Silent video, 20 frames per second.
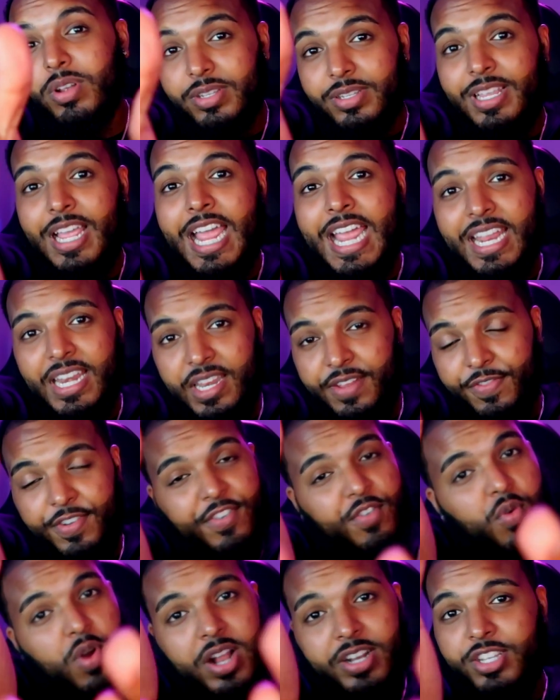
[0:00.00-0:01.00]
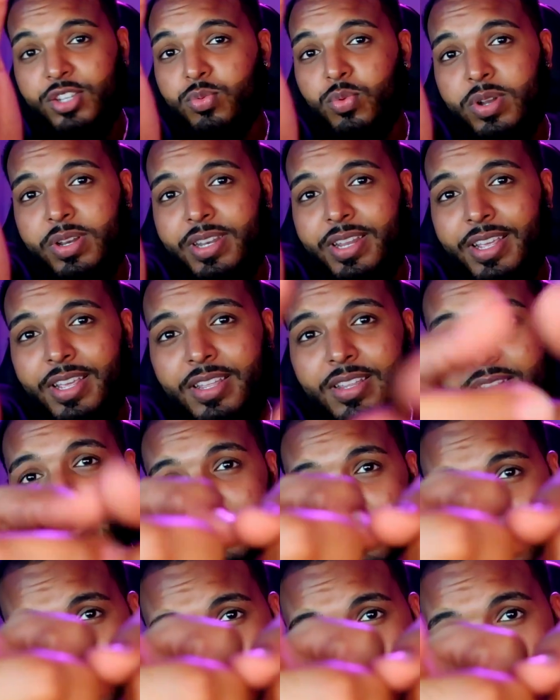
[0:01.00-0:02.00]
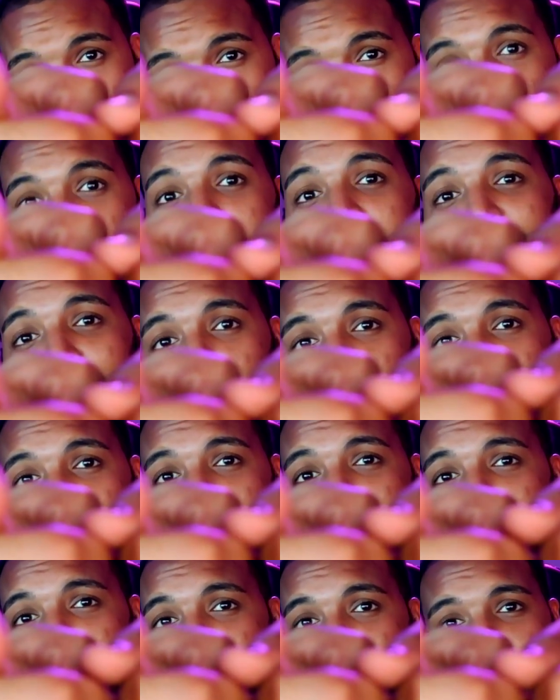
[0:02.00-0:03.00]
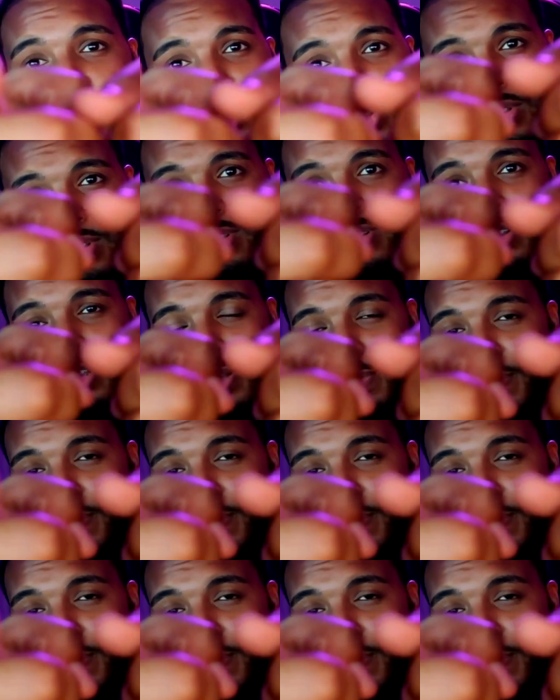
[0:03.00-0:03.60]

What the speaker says: you outside, if you ever watch this one day, I want to smoke with you, for real.